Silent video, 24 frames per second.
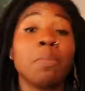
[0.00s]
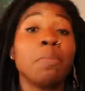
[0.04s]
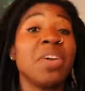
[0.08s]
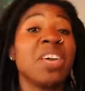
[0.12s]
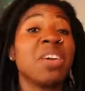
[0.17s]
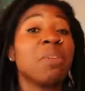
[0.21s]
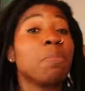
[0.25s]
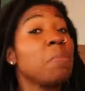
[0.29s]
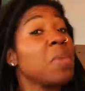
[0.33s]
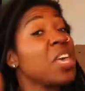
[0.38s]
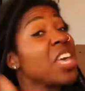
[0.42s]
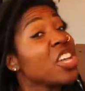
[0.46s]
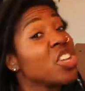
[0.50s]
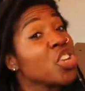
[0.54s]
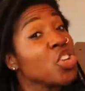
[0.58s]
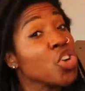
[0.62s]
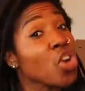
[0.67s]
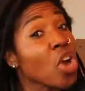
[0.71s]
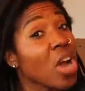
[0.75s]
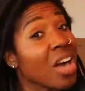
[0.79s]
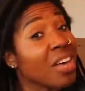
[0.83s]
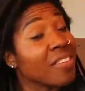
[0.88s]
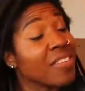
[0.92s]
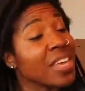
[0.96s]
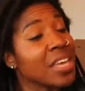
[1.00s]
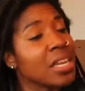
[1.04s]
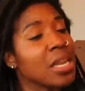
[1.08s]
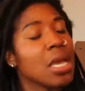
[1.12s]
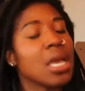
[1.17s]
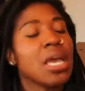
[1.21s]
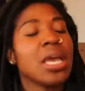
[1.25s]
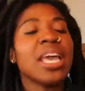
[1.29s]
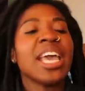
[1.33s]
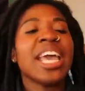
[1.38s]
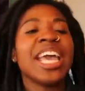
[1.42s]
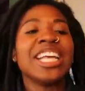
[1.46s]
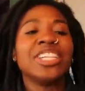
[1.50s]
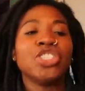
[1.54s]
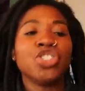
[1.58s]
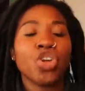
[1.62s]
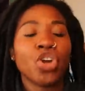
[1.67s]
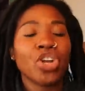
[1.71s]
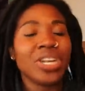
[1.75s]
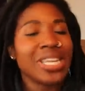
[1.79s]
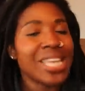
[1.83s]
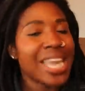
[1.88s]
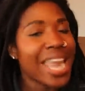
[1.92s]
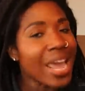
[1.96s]
A big pillar of it
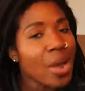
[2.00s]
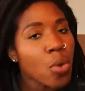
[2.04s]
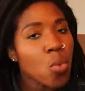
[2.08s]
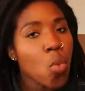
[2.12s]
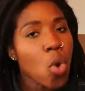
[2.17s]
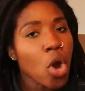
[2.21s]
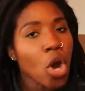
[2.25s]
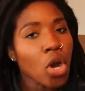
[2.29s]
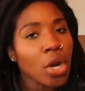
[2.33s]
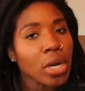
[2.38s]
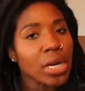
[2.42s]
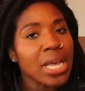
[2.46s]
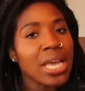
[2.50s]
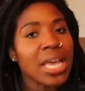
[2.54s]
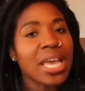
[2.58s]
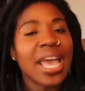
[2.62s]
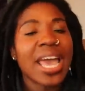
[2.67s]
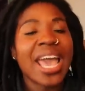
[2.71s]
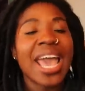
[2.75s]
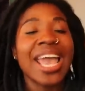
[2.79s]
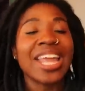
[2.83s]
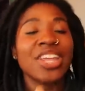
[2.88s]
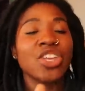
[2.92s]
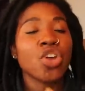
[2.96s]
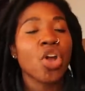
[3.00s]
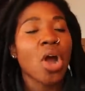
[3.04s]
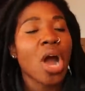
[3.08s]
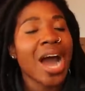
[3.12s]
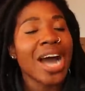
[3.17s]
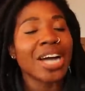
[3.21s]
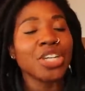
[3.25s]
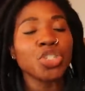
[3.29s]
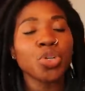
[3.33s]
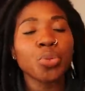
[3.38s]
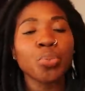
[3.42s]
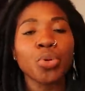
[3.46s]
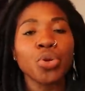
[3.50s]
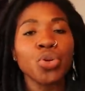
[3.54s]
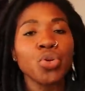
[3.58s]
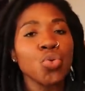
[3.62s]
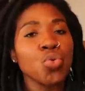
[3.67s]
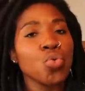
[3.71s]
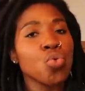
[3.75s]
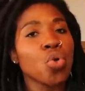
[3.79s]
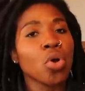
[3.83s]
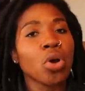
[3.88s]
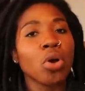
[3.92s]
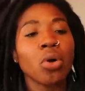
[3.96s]
is your network and your
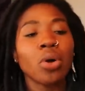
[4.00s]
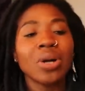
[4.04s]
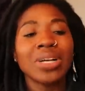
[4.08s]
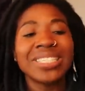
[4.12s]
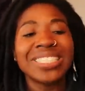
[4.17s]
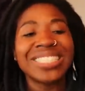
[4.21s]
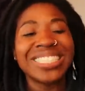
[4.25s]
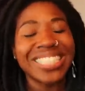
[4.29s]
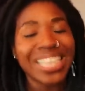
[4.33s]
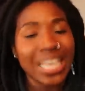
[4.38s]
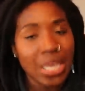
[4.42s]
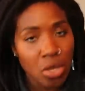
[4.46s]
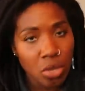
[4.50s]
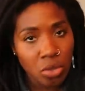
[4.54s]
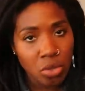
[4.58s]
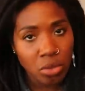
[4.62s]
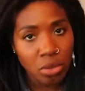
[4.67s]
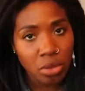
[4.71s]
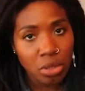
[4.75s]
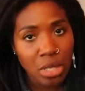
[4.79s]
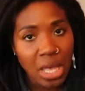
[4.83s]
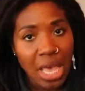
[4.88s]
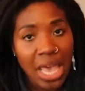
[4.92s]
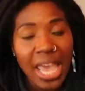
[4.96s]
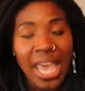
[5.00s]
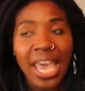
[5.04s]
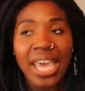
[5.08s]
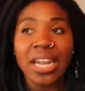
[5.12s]
entrepreneurial skills.